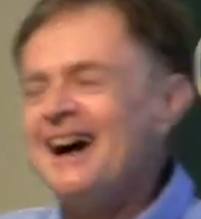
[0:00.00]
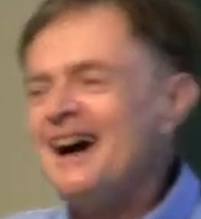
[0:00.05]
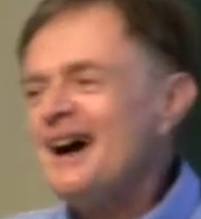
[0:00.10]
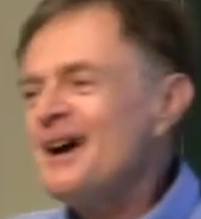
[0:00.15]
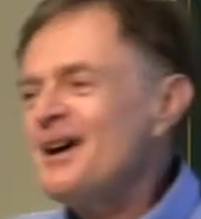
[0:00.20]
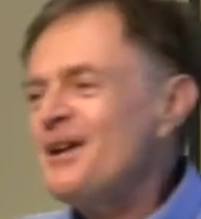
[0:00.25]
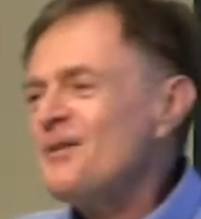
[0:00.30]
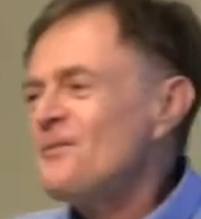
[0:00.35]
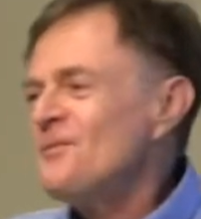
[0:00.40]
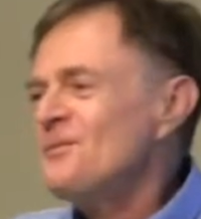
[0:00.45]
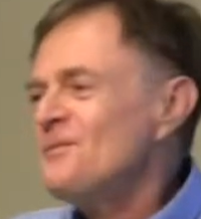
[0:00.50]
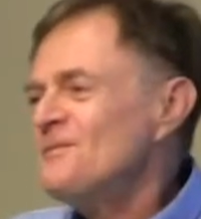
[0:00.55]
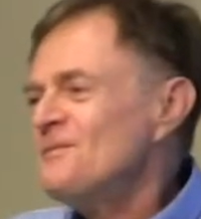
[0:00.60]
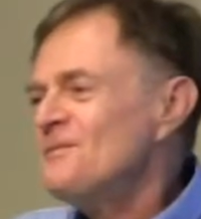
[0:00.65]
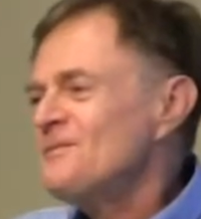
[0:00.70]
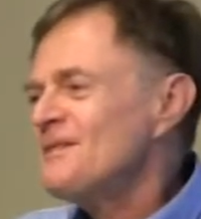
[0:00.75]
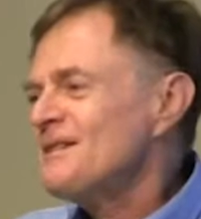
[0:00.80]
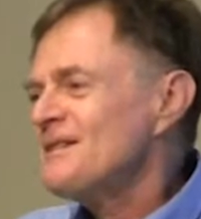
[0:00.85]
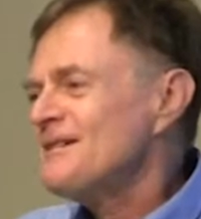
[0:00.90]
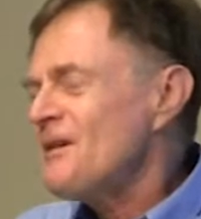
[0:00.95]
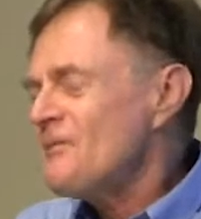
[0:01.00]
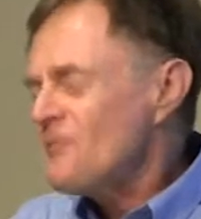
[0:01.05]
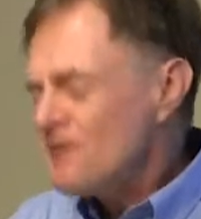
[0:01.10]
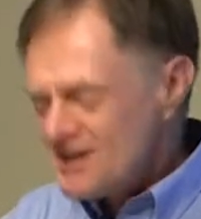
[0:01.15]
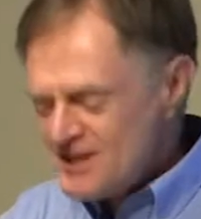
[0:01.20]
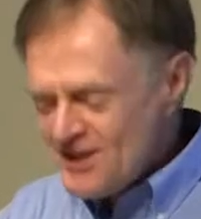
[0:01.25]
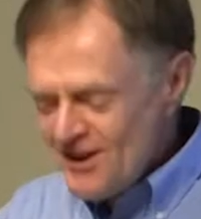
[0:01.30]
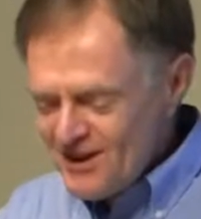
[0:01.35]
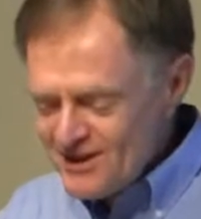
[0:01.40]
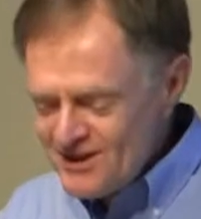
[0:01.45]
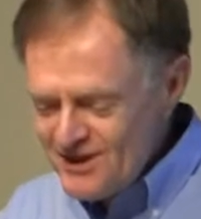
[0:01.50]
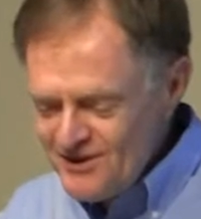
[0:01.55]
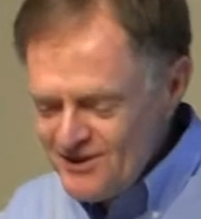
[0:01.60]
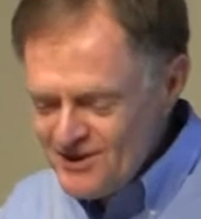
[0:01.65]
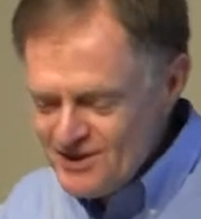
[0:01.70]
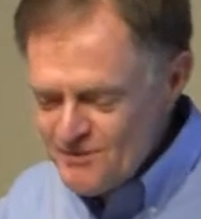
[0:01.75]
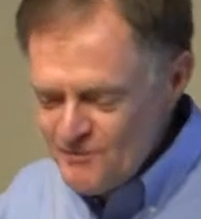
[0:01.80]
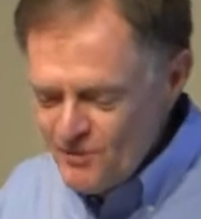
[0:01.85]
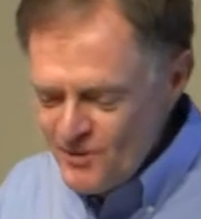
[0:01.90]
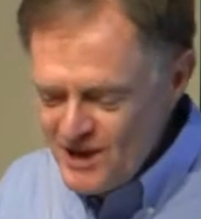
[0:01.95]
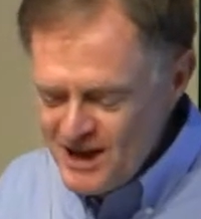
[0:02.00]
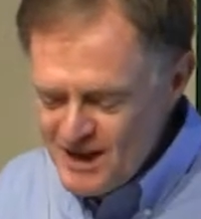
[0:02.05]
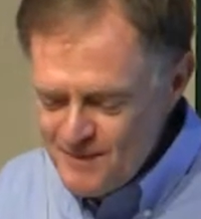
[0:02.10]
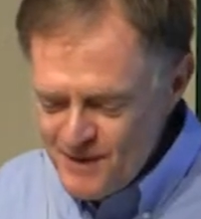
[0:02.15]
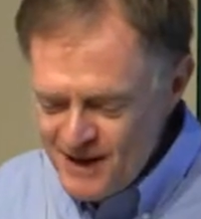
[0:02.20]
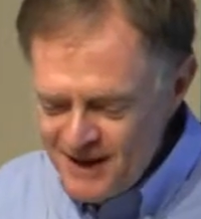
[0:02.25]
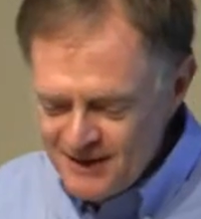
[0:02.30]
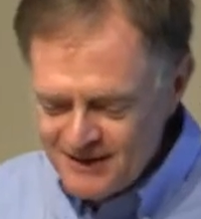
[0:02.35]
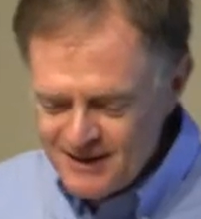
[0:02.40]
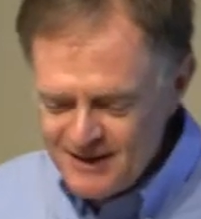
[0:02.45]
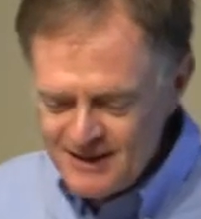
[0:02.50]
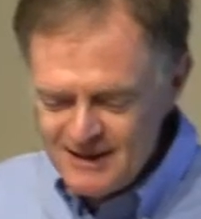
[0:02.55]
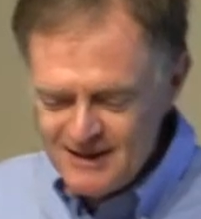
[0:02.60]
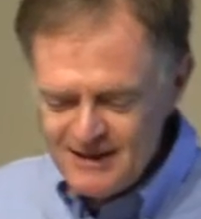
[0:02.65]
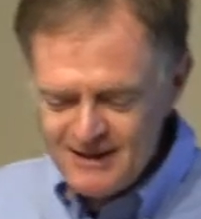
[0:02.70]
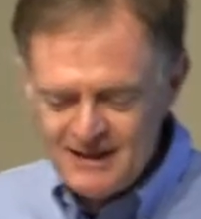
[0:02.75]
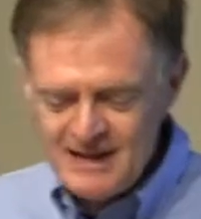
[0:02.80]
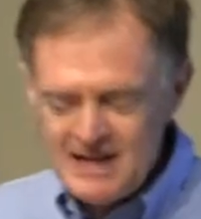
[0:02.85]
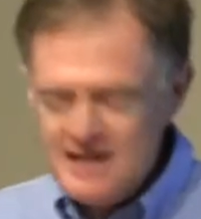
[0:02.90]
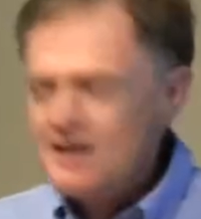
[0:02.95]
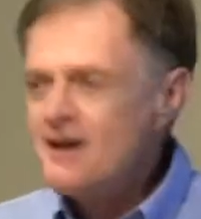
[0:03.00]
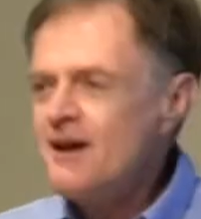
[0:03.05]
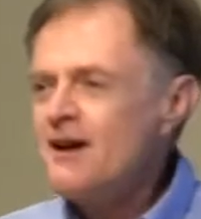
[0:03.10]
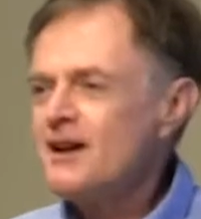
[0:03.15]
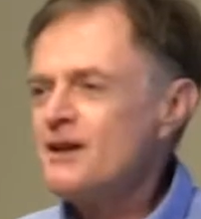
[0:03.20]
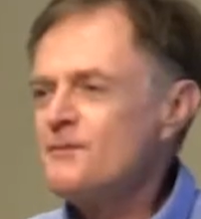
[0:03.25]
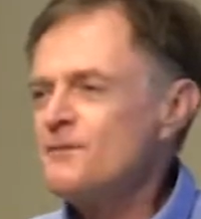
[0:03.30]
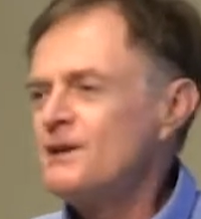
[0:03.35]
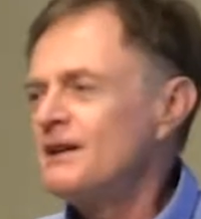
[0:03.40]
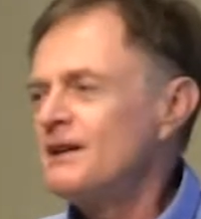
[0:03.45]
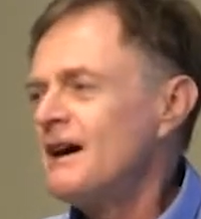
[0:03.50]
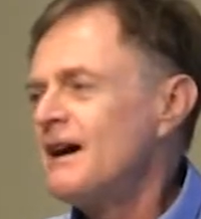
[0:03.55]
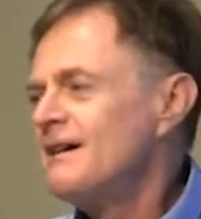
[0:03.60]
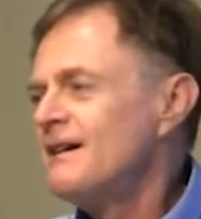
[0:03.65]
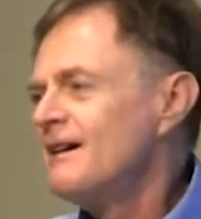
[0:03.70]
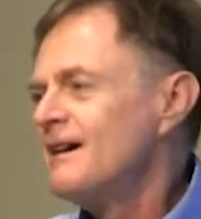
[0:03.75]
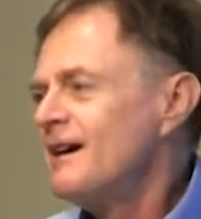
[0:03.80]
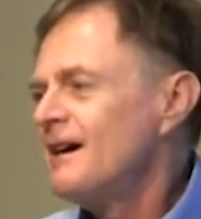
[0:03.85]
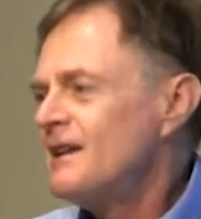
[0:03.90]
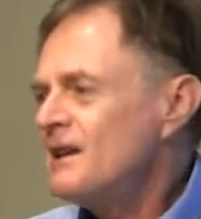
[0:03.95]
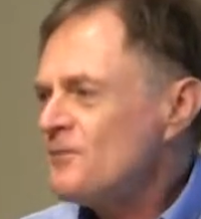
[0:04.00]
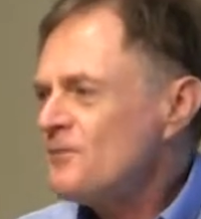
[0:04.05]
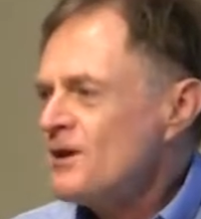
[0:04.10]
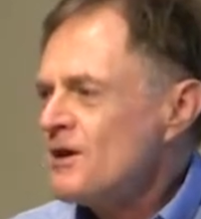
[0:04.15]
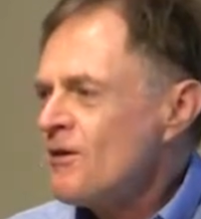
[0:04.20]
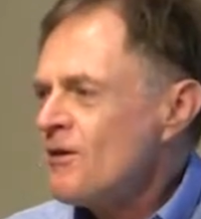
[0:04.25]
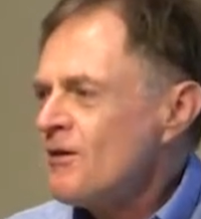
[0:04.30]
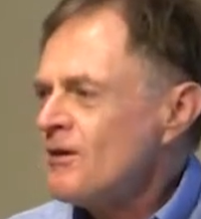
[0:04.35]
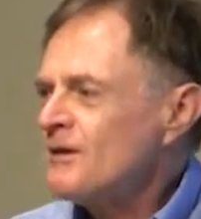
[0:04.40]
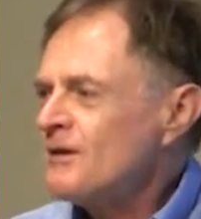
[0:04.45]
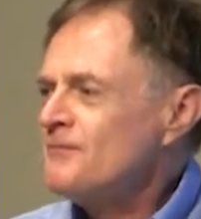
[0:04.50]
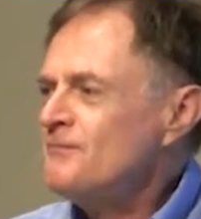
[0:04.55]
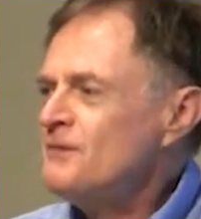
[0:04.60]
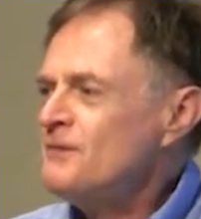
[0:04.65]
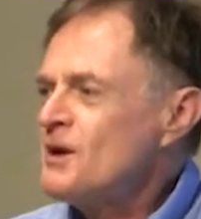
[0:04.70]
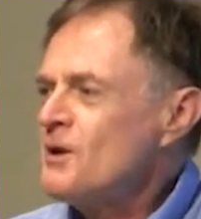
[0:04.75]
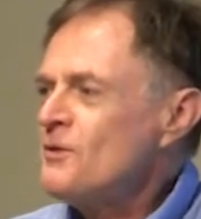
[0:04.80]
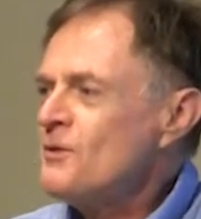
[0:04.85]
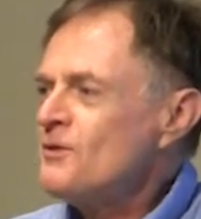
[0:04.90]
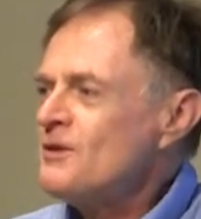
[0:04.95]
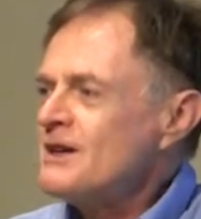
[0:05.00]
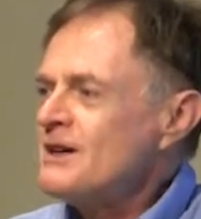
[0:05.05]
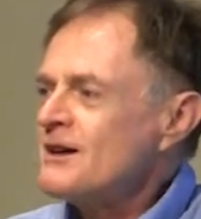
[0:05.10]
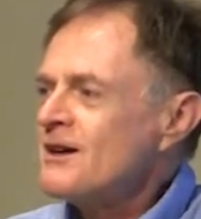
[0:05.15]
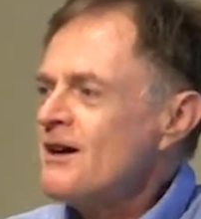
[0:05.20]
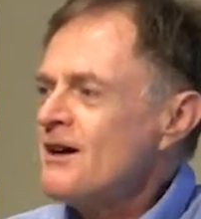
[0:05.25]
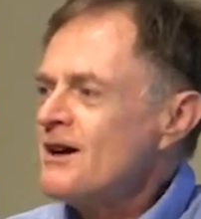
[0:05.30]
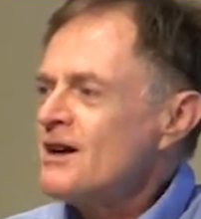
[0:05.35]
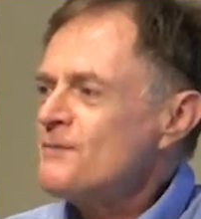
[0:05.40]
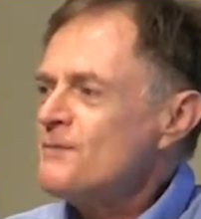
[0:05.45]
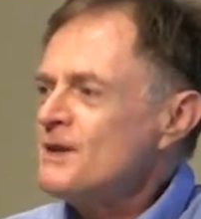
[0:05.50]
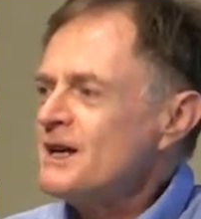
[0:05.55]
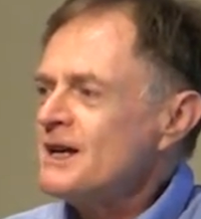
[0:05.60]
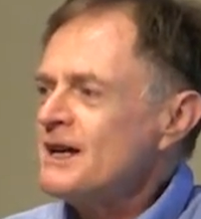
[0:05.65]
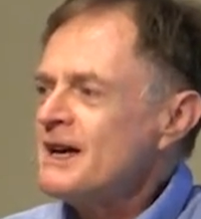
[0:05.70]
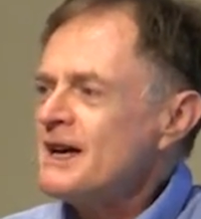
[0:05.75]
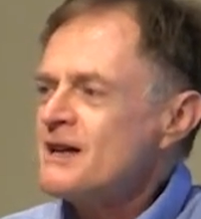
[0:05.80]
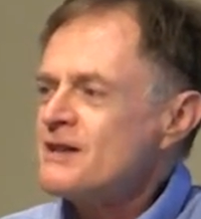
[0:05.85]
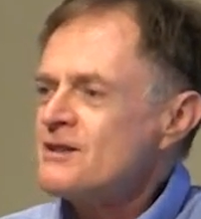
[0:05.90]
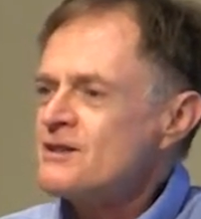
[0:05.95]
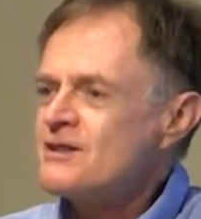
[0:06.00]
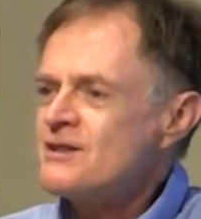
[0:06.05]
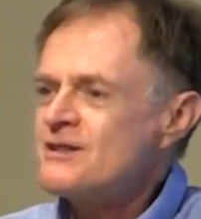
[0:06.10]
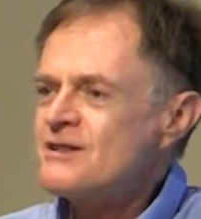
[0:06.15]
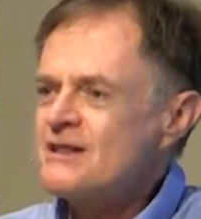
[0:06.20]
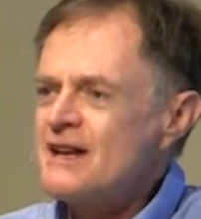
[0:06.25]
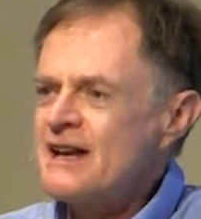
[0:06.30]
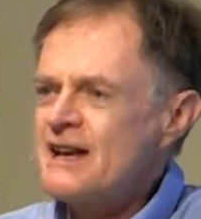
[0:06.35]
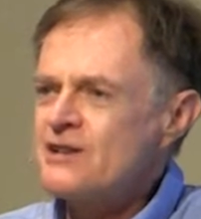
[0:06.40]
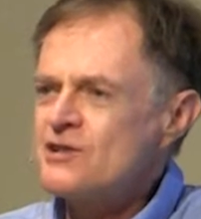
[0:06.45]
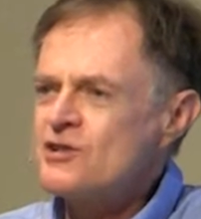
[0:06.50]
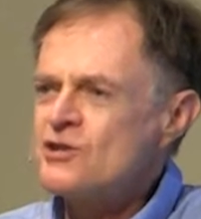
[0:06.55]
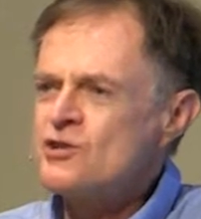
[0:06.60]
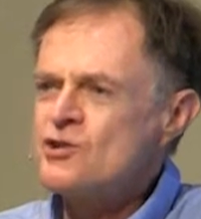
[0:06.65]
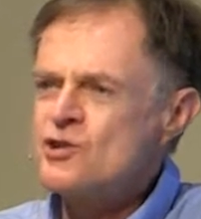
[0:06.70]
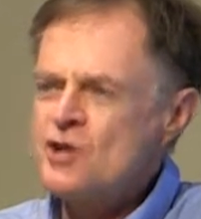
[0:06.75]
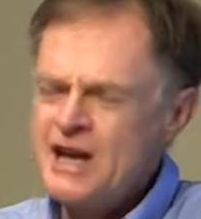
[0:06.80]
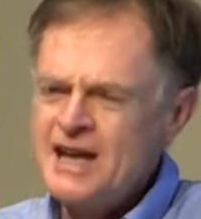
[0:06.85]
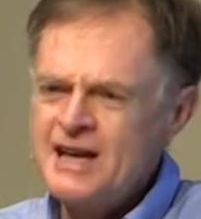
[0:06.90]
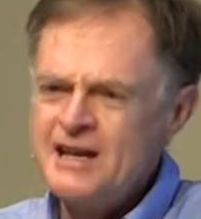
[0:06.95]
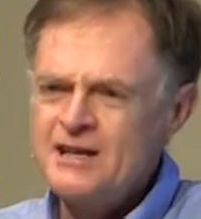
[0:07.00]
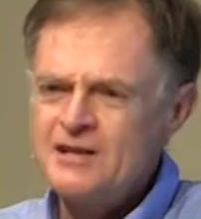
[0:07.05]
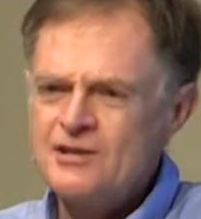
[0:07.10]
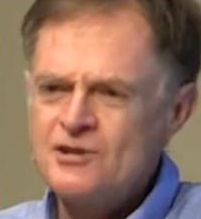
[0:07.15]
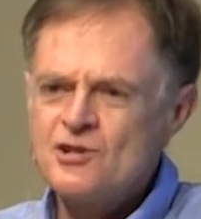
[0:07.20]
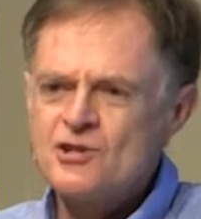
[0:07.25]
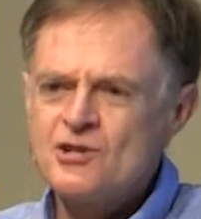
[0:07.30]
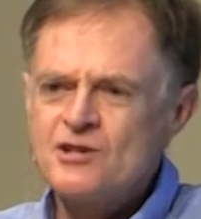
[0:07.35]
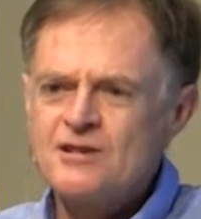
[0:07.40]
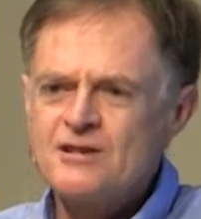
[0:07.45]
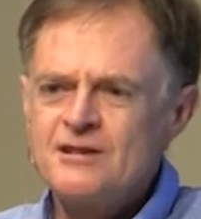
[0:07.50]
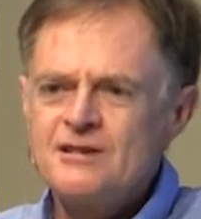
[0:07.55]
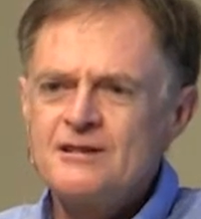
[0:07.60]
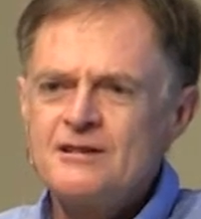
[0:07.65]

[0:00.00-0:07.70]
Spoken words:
I want to talk to you this morning about the economy. I think we all know the economy has changed